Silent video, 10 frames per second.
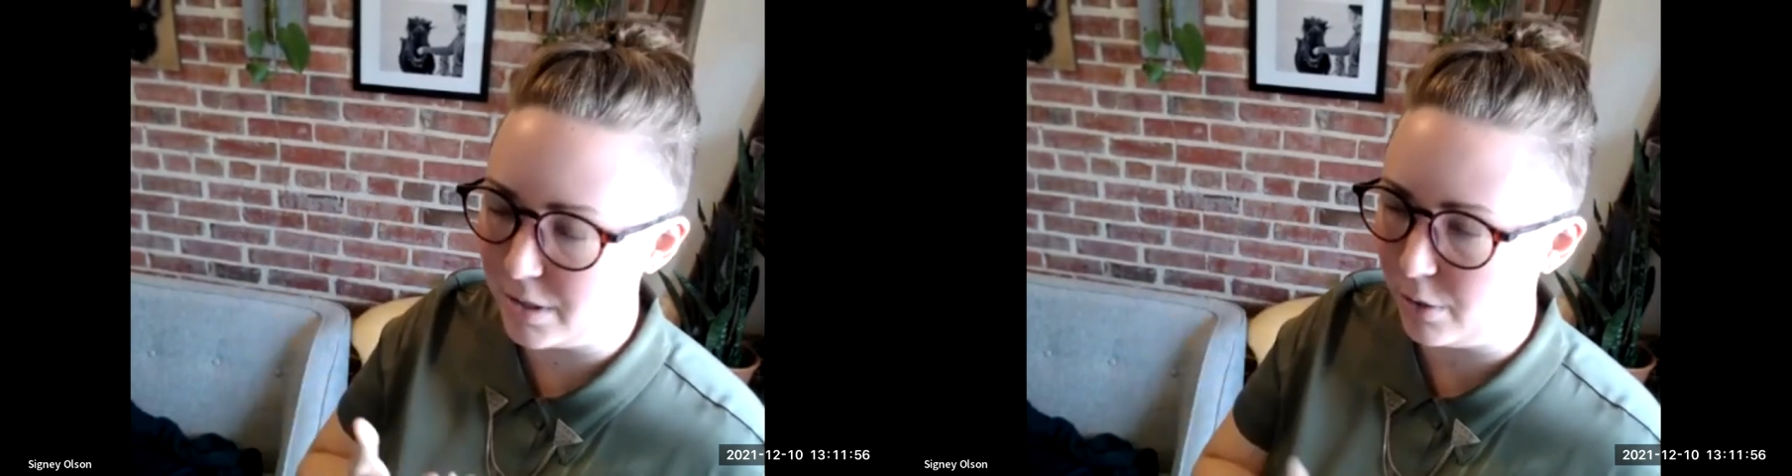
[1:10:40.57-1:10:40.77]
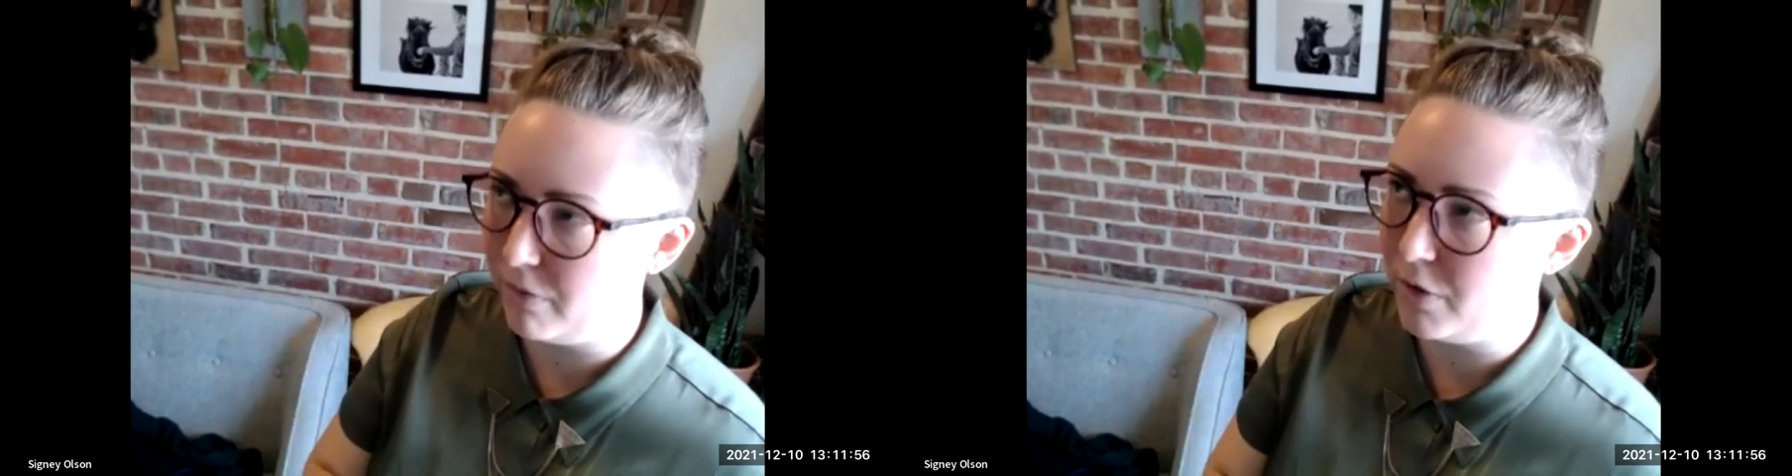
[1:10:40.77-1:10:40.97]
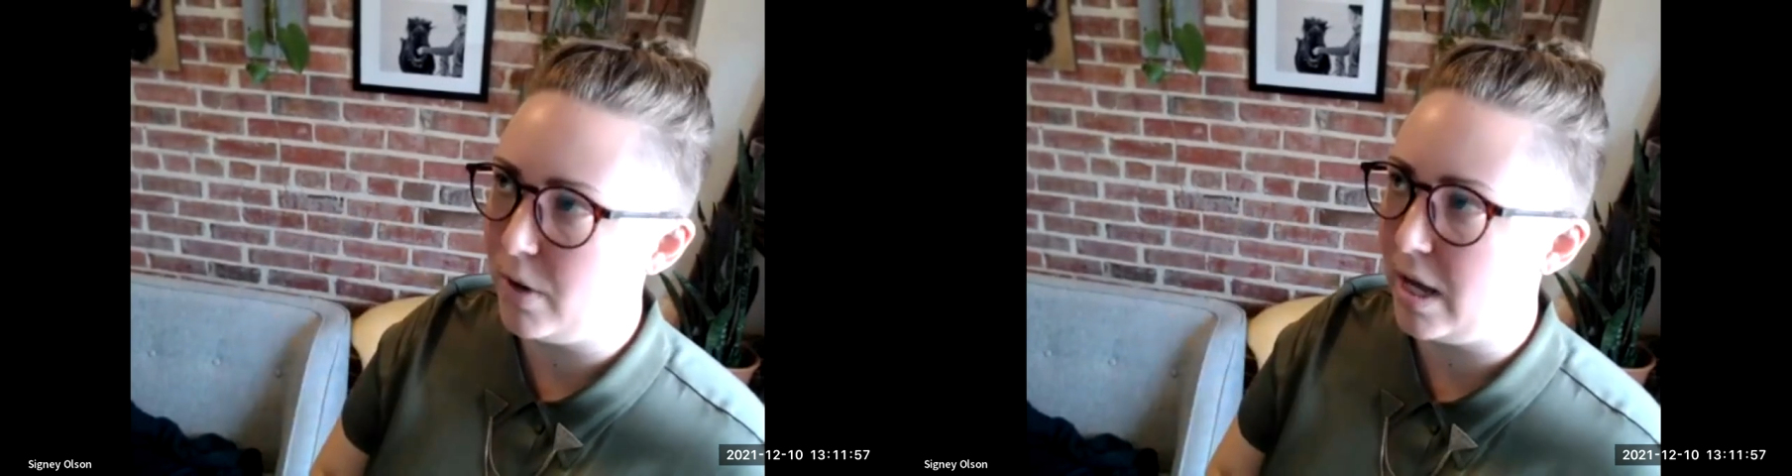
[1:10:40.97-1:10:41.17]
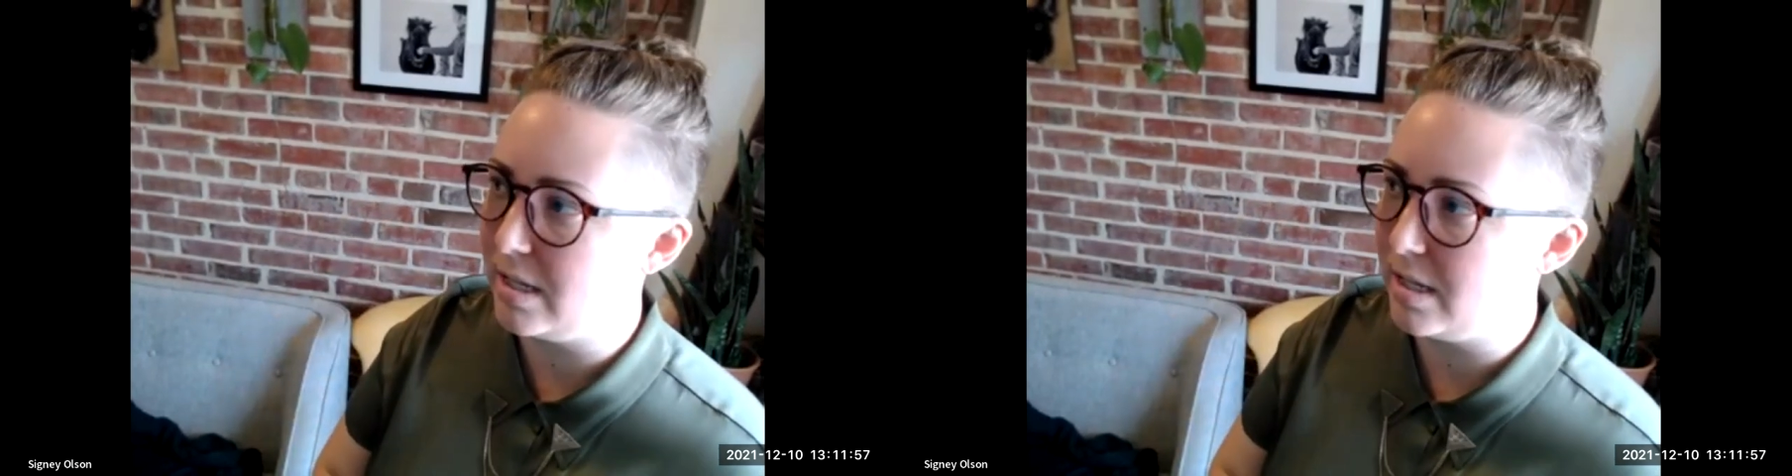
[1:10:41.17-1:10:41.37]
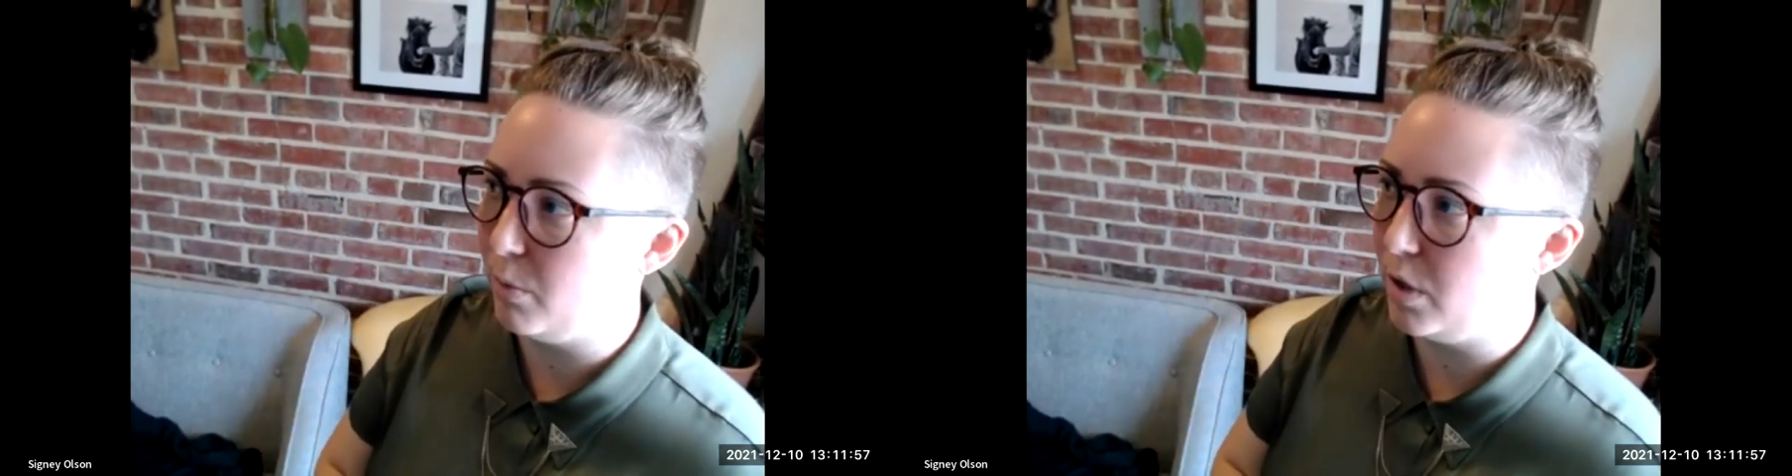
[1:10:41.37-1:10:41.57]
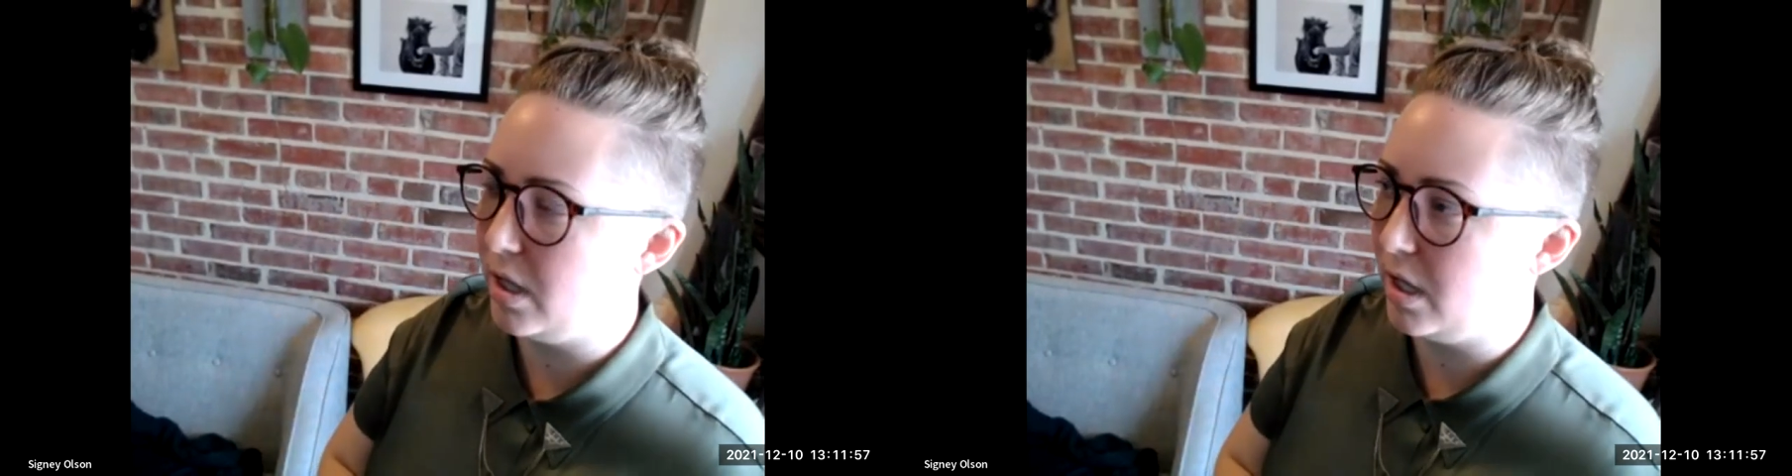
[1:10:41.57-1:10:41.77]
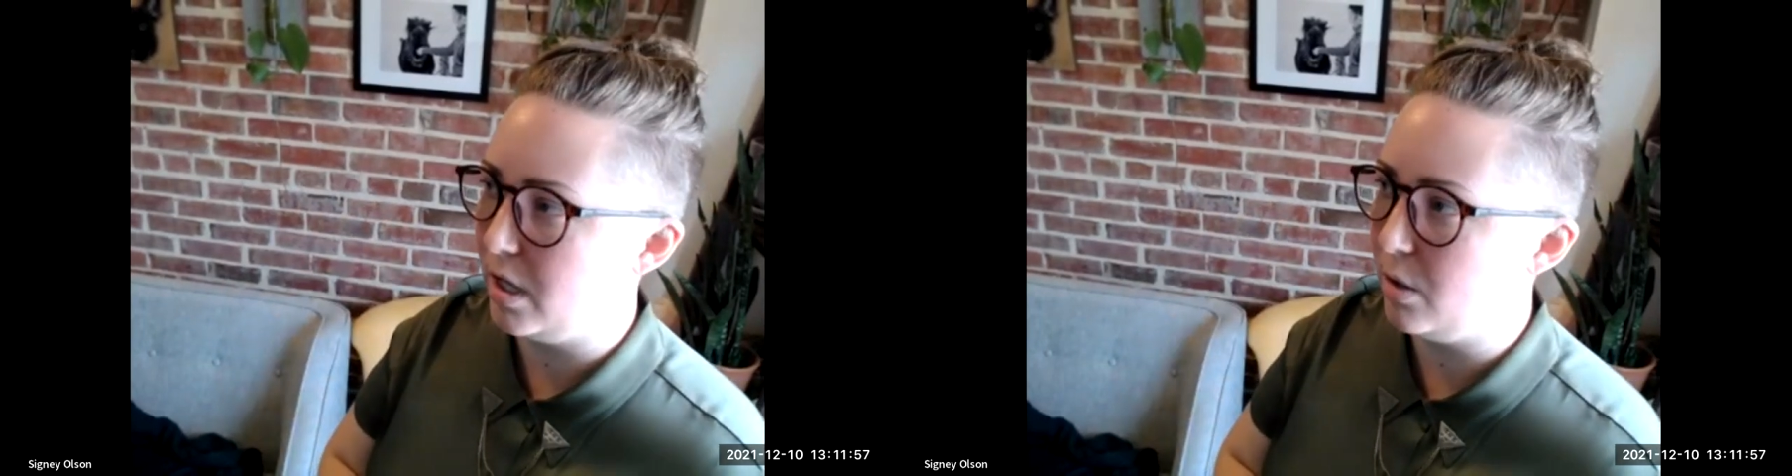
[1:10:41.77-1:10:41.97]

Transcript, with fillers: So if you had someone that